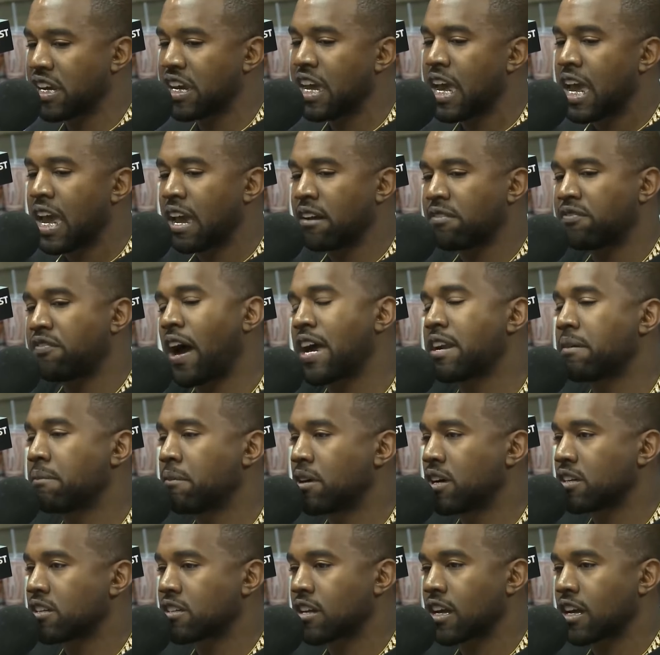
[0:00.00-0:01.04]
show in Paris
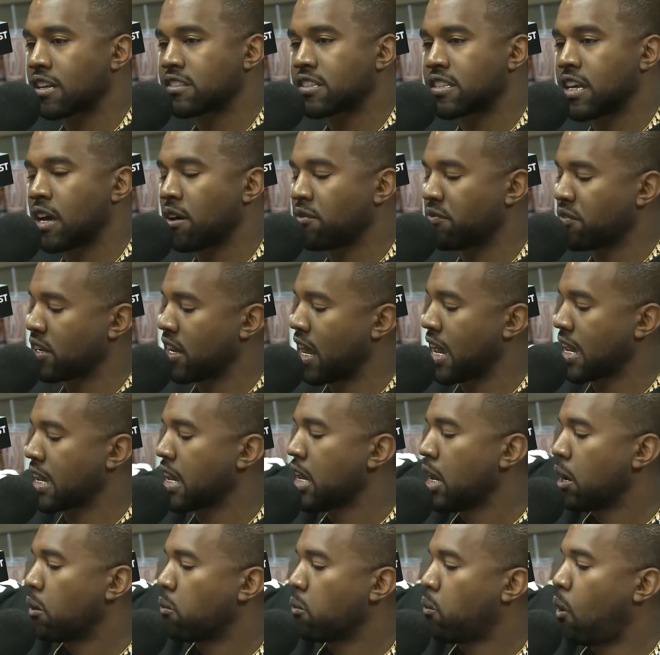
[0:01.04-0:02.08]
to remarks criticized
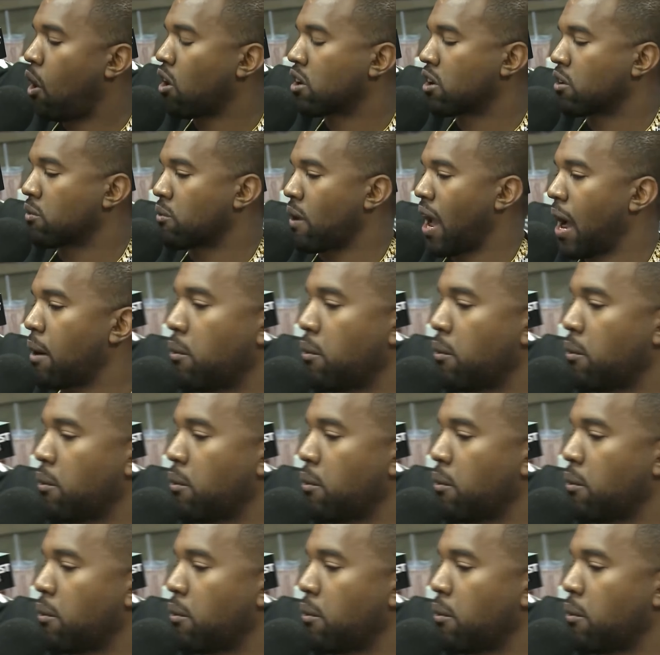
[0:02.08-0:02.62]
as anti Semitic.